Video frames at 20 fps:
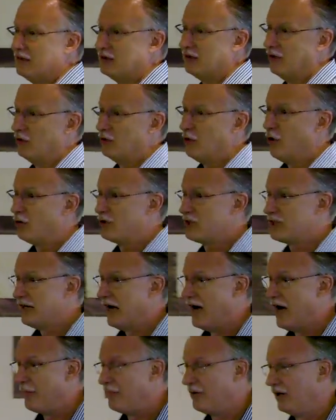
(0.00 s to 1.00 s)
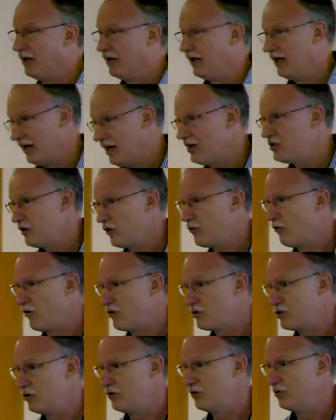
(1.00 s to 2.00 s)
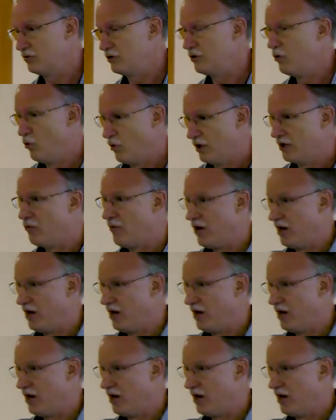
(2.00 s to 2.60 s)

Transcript: So don't stop, and, unless of course you you only